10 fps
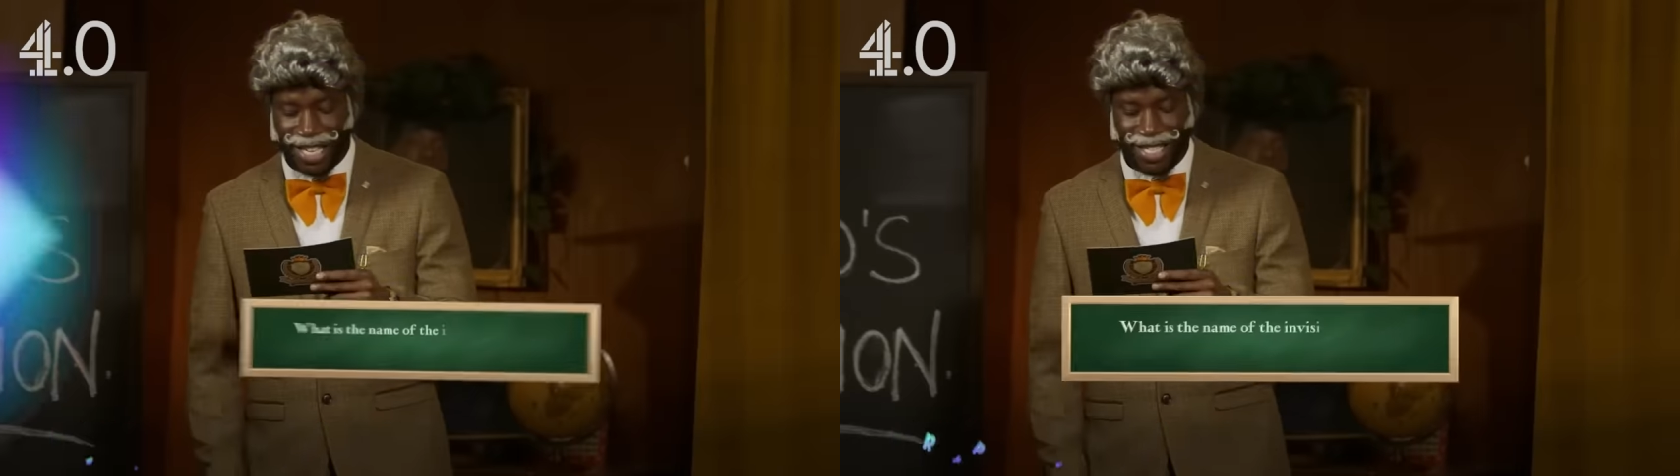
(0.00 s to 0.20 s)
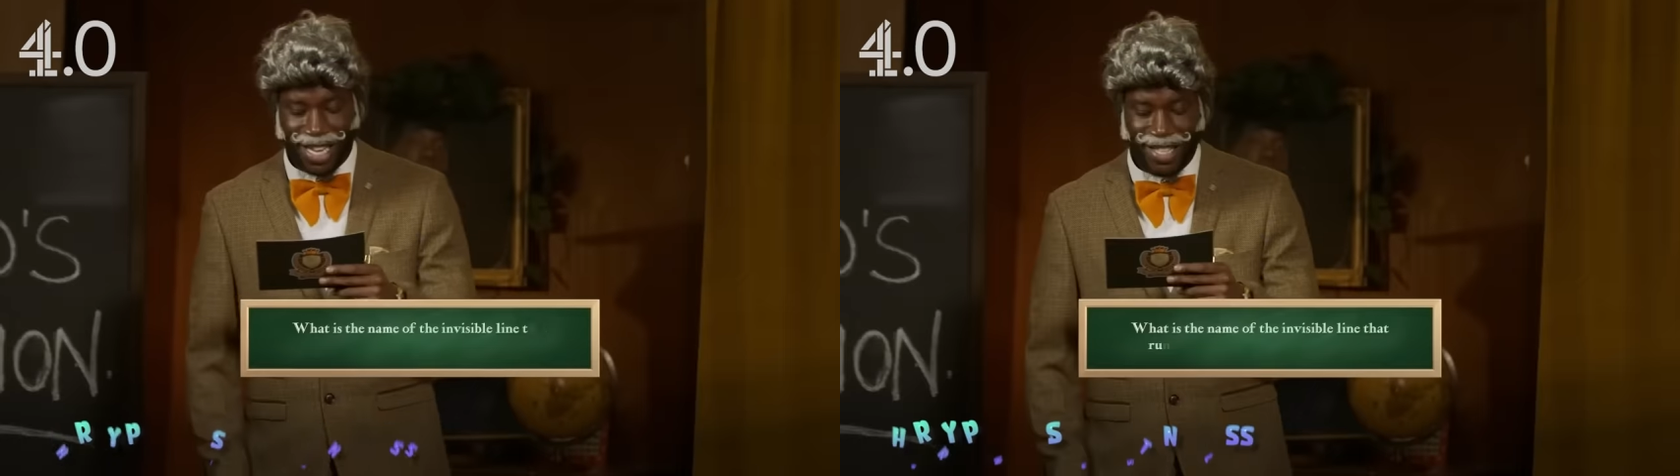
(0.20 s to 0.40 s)

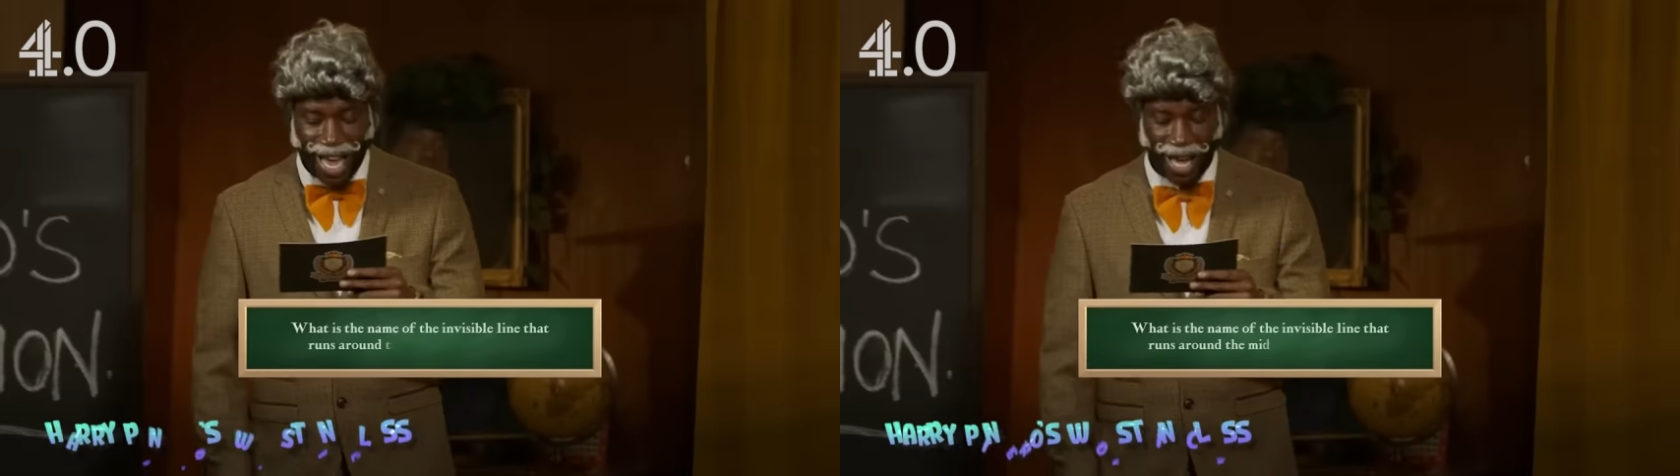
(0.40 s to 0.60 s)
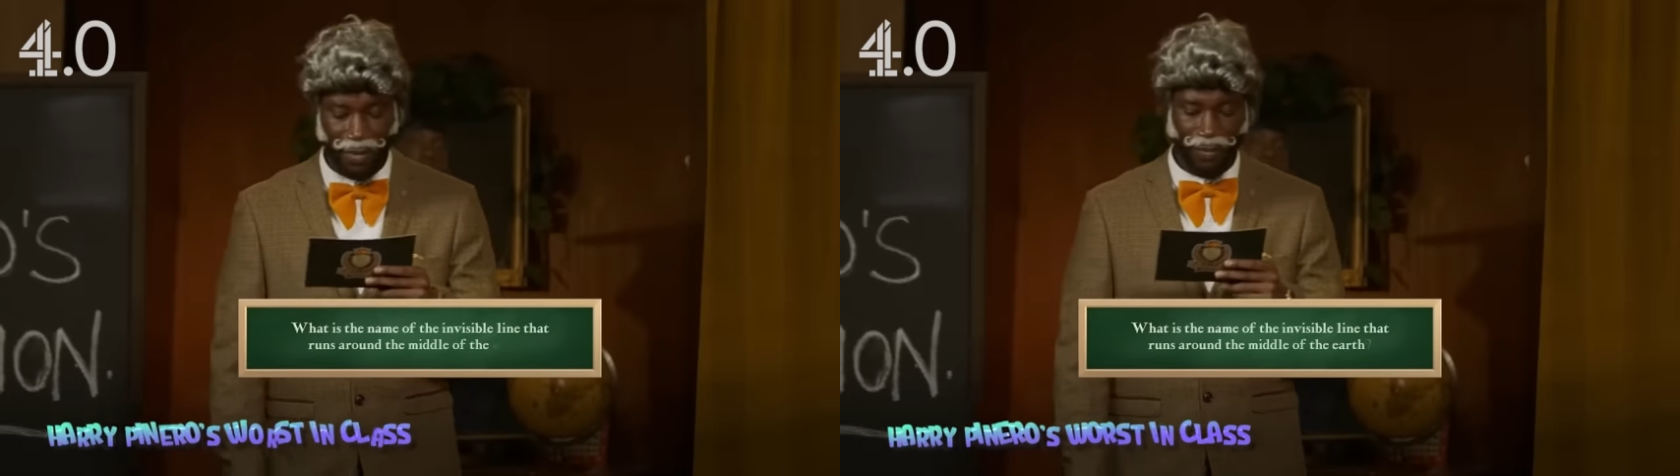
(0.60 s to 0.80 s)
is the
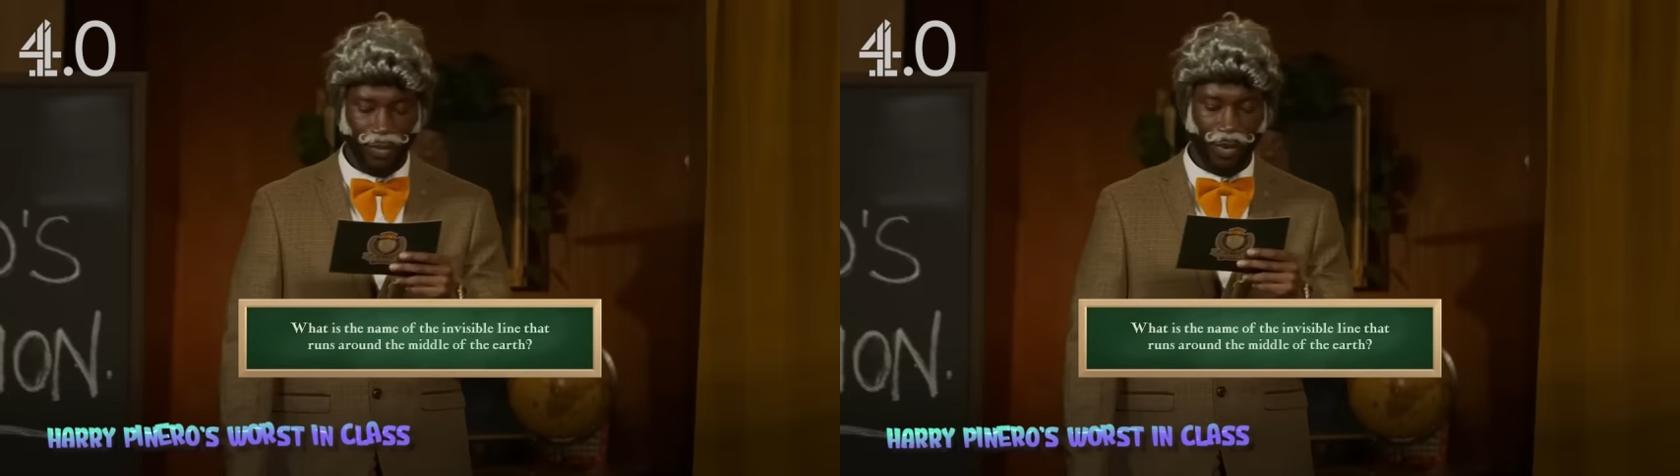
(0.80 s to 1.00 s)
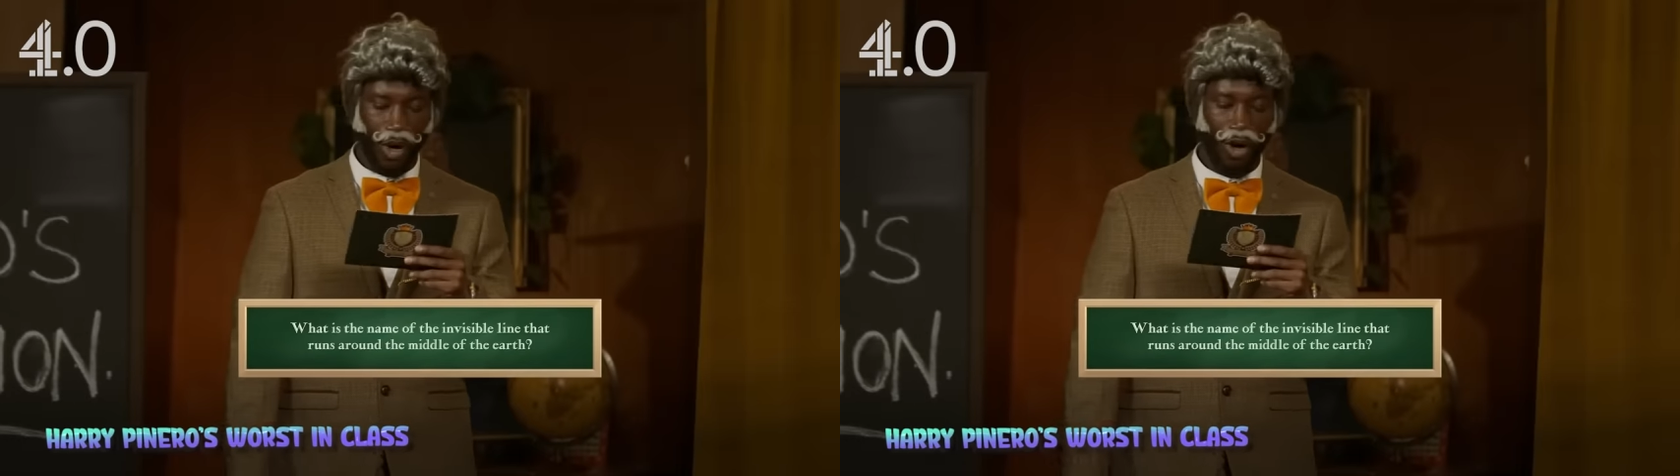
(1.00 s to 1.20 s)
name
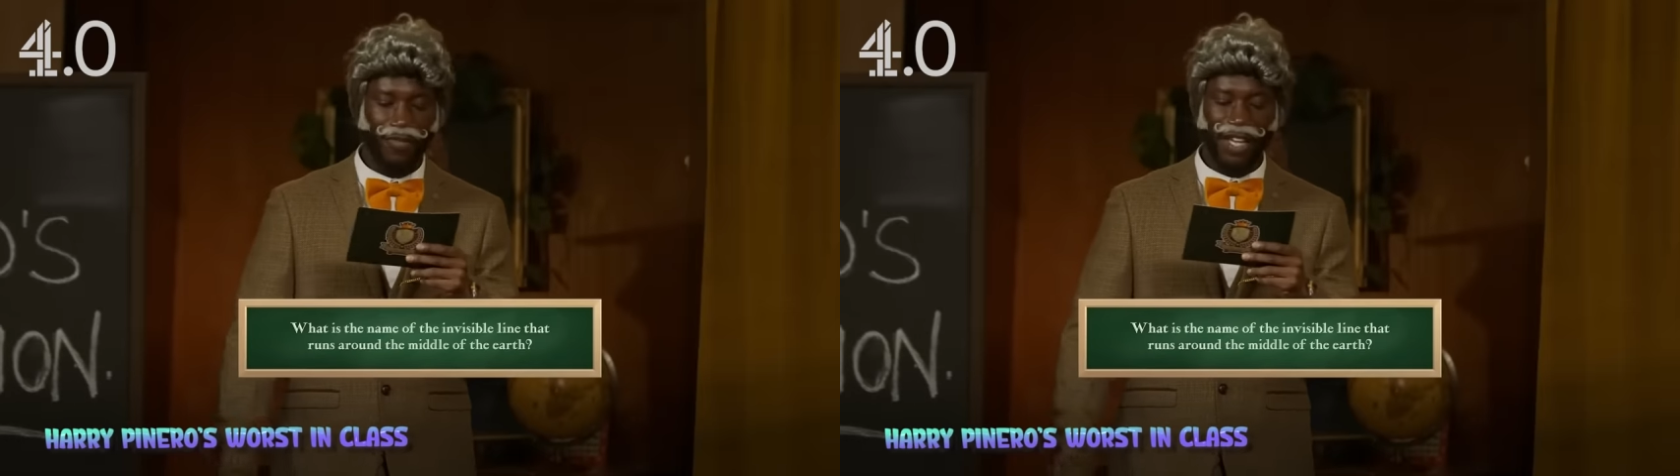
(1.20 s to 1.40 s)
yes.